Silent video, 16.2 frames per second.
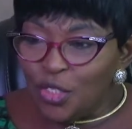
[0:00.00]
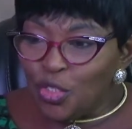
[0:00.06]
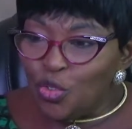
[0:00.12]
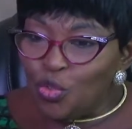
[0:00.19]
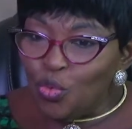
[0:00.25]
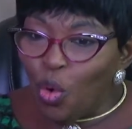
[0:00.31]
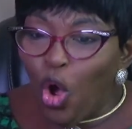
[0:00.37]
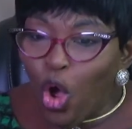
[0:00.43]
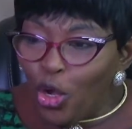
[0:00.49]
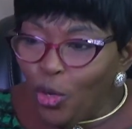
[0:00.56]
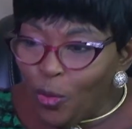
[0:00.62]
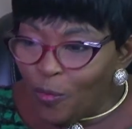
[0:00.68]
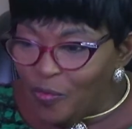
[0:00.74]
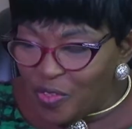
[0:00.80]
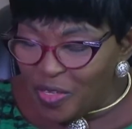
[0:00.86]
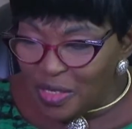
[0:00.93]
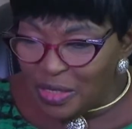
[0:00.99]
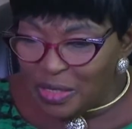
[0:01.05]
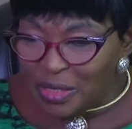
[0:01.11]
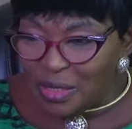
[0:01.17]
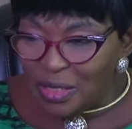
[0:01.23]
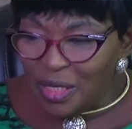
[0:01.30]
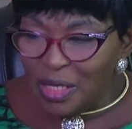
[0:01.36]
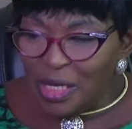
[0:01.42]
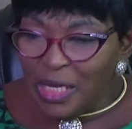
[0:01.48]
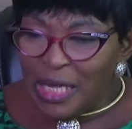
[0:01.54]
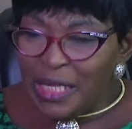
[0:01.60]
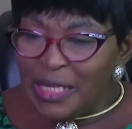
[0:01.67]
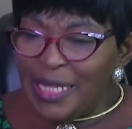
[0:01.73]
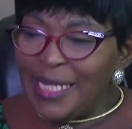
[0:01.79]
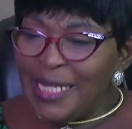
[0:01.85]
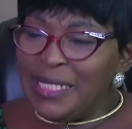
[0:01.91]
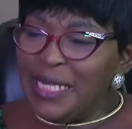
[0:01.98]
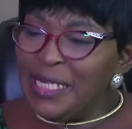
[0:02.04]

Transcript: to all of this, there's a